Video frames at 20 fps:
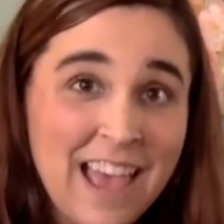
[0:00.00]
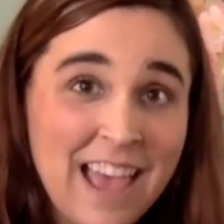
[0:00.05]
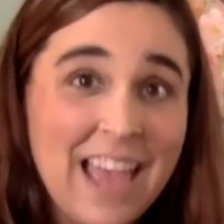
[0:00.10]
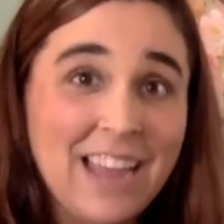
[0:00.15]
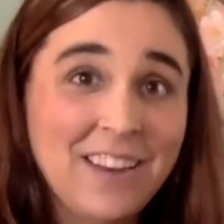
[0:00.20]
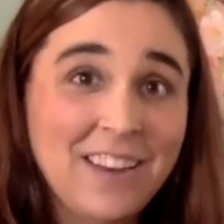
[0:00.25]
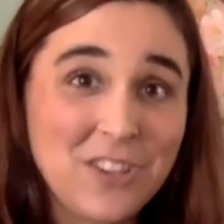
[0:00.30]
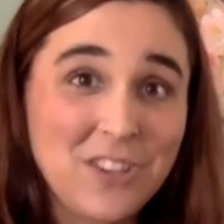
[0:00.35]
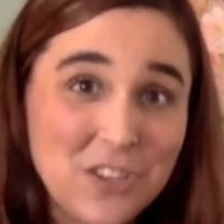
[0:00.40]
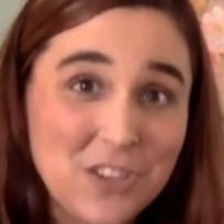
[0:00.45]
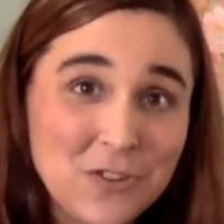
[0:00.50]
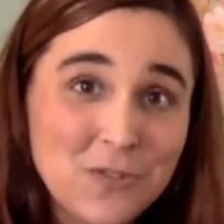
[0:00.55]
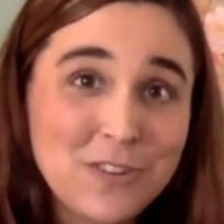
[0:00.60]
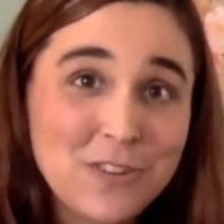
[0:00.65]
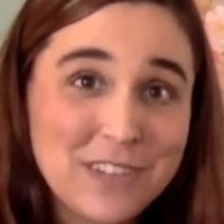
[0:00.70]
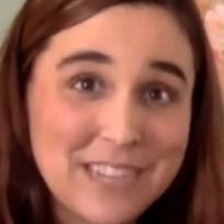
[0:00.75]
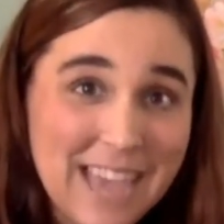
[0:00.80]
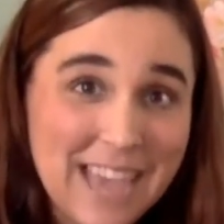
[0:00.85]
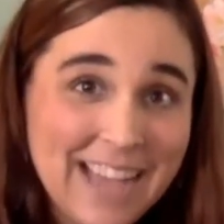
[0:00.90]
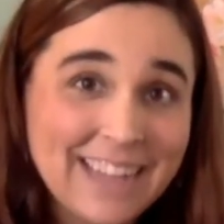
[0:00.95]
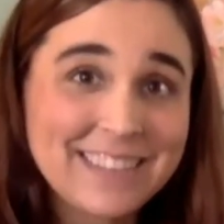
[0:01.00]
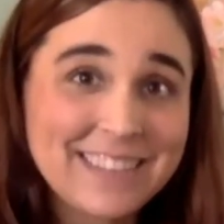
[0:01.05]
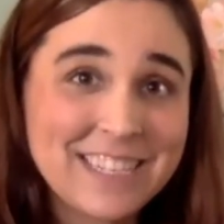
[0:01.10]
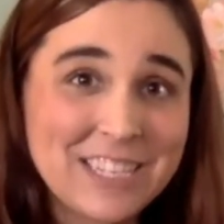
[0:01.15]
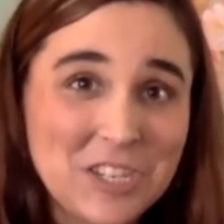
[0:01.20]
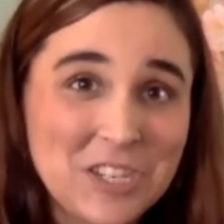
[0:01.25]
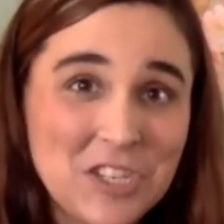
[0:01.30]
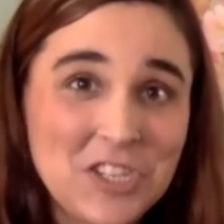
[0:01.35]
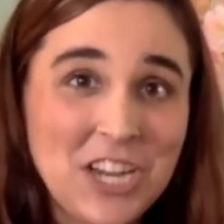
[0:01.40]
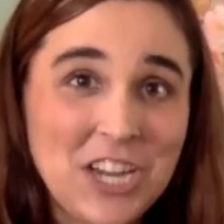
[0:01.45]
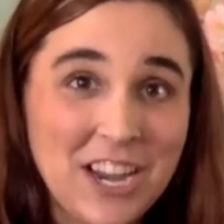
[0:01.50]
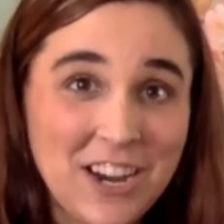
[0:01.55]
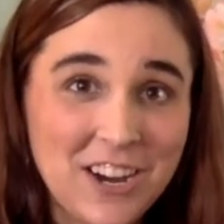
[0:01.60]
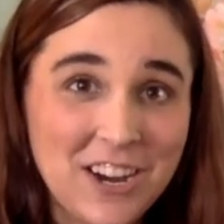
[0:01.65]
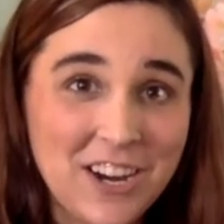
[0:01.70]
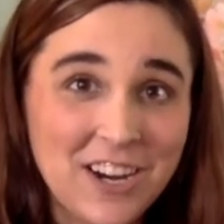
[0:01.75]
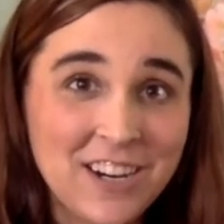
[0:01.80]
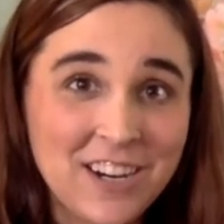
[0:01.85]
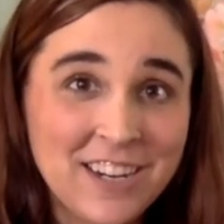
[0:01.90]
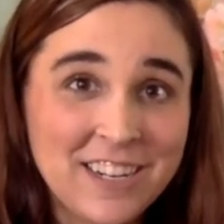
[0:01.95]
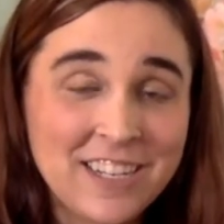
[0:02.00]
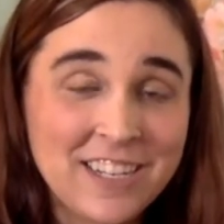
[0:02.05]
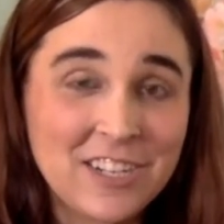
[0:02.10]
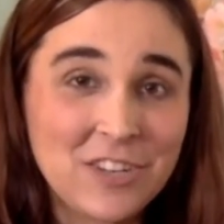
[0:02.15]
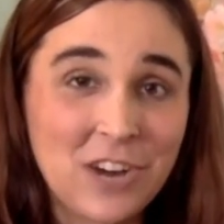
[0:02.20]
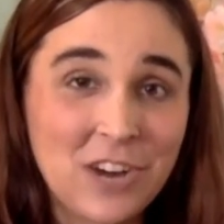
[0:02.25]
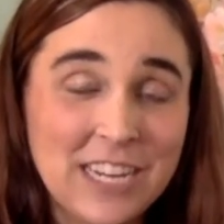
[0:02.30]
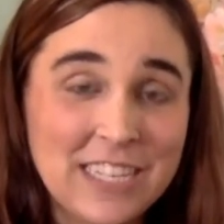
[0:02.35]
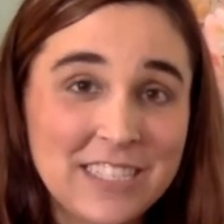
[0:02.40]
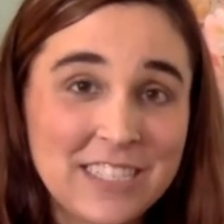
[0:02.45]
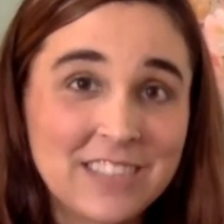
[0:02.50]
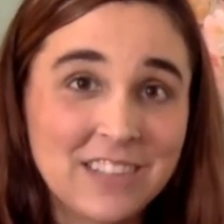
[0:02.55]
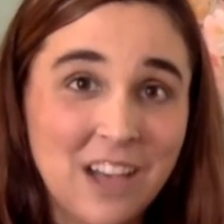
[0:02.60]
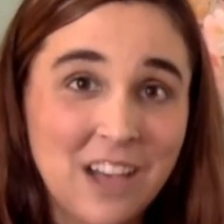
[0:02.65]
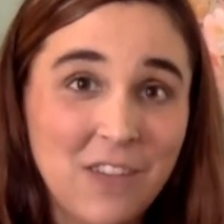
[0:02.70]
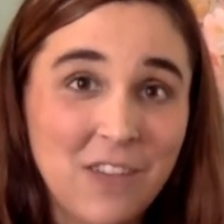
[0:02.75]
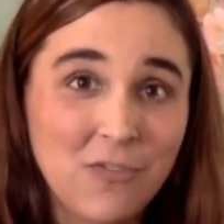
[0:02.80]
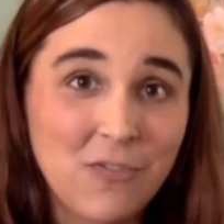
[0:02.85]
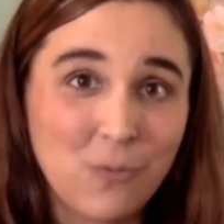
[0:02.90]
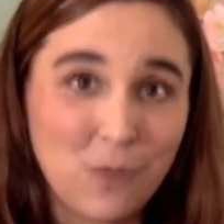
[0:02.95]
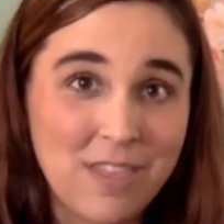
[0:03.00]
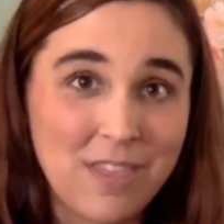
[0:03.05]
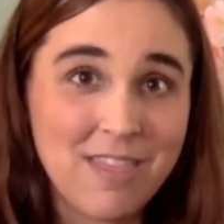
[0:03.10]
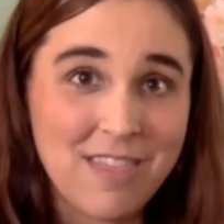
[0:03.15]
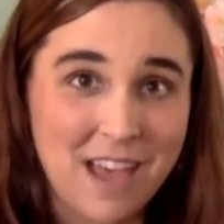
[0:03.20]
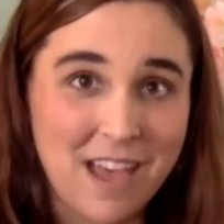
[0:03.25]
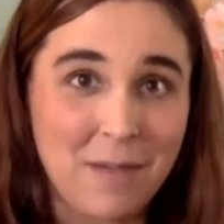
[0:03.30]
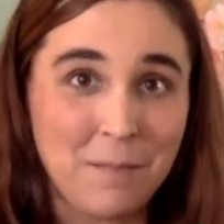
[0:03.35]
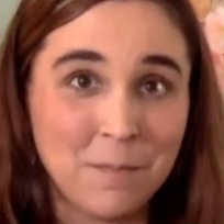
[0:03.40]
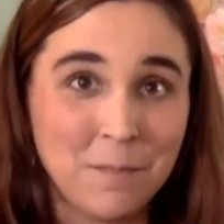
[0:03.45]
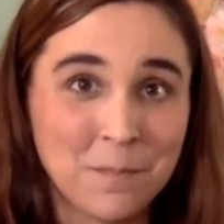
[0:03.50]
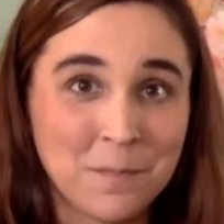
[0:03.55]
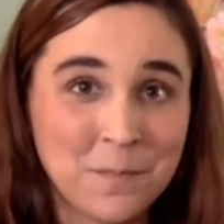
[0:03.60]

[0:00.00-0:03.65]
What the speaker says: And you get to share Christ's love with them.